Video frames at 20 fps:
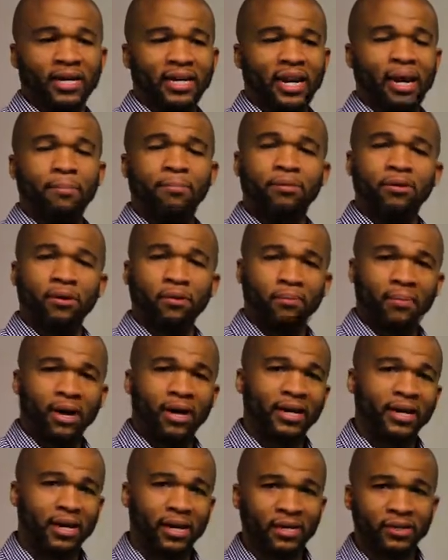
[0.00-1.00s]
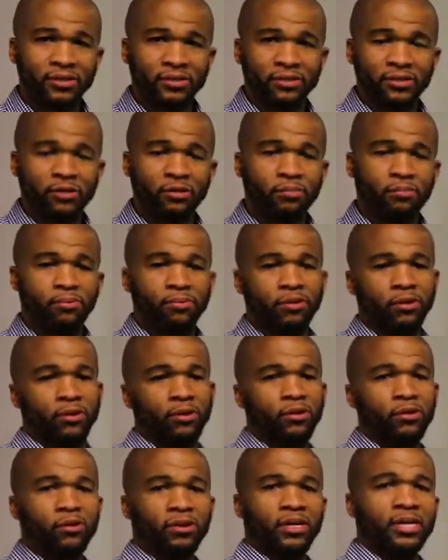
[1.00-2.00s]
can I put on my calendar, you put on
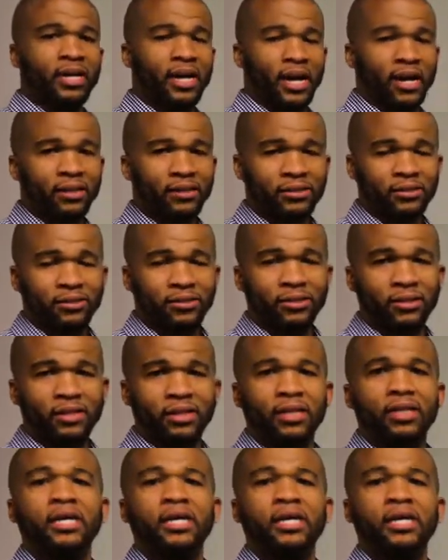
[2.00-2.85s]
your calendar,